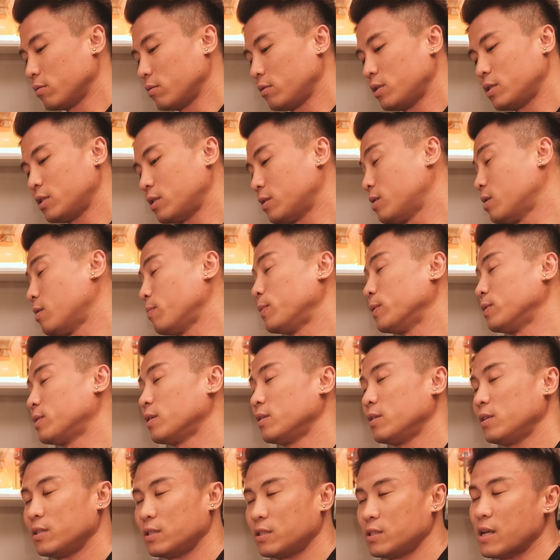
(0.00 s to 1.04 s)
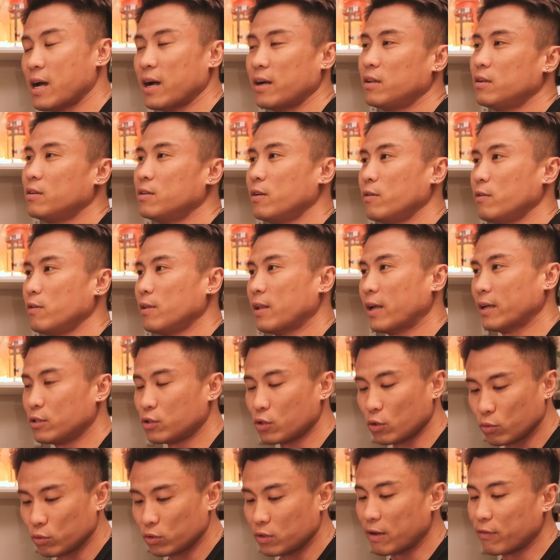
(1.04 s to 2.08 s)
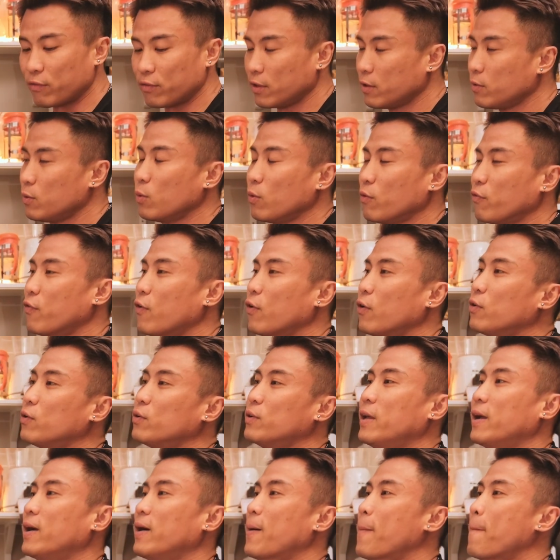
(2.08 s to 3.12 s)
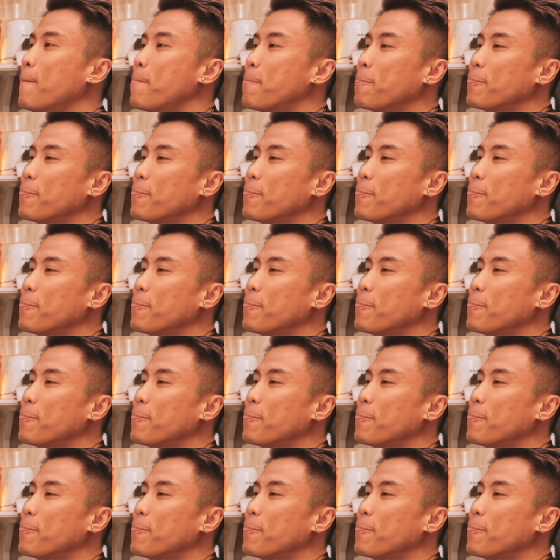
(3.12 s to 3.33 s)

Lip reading: this is the person, this is the idol that you like. So definitely you follow their...